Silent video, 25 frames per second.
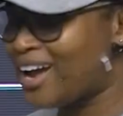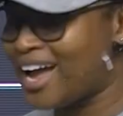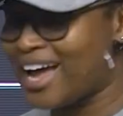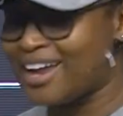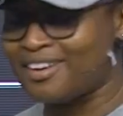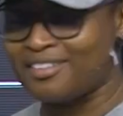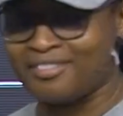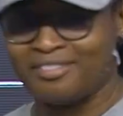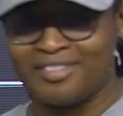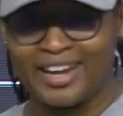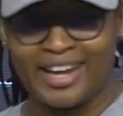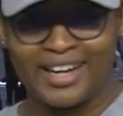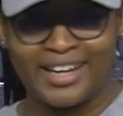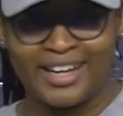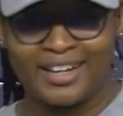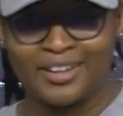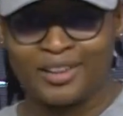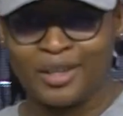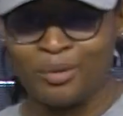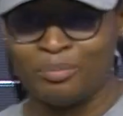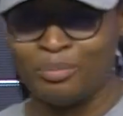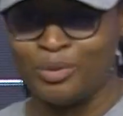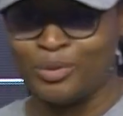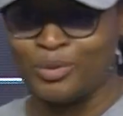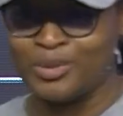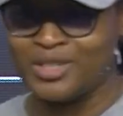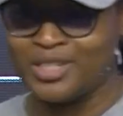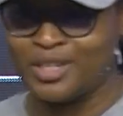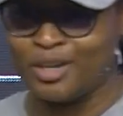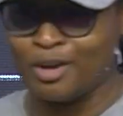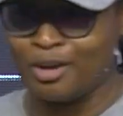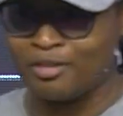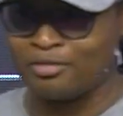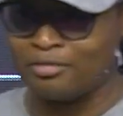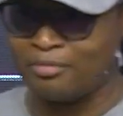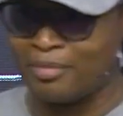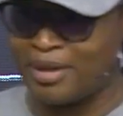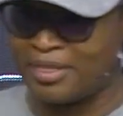Unveiling the Beauty
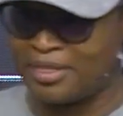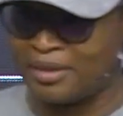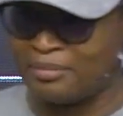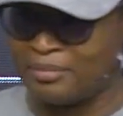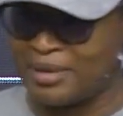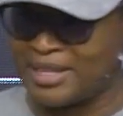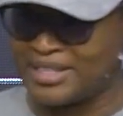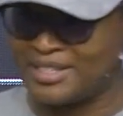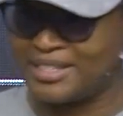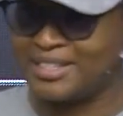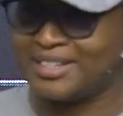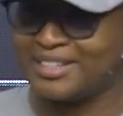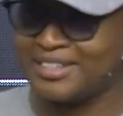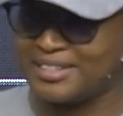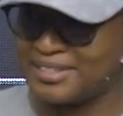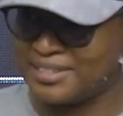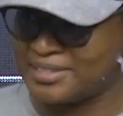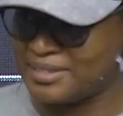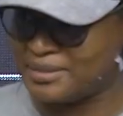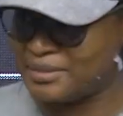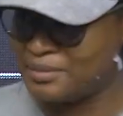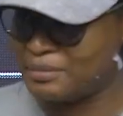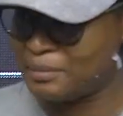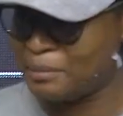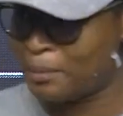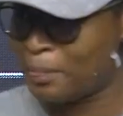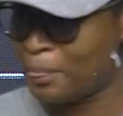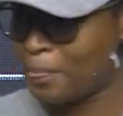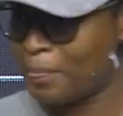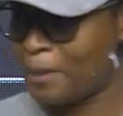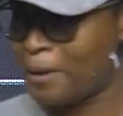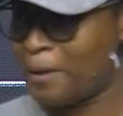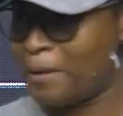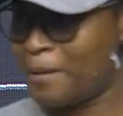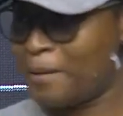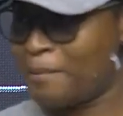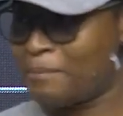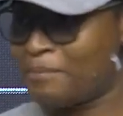of Mathematics.
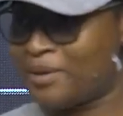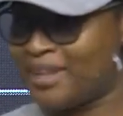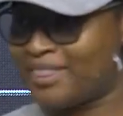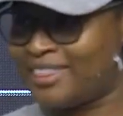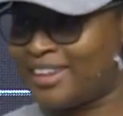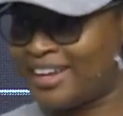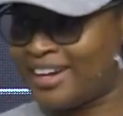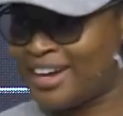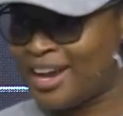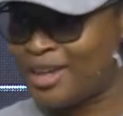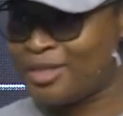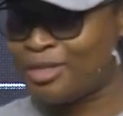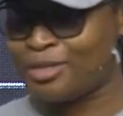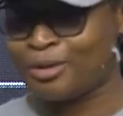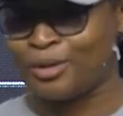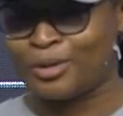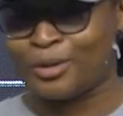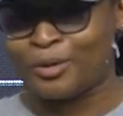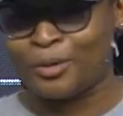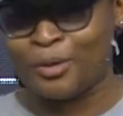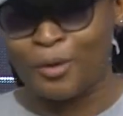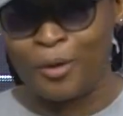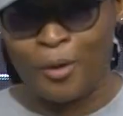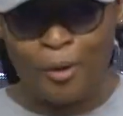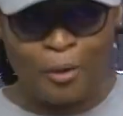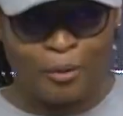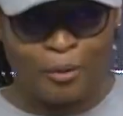But then I thought no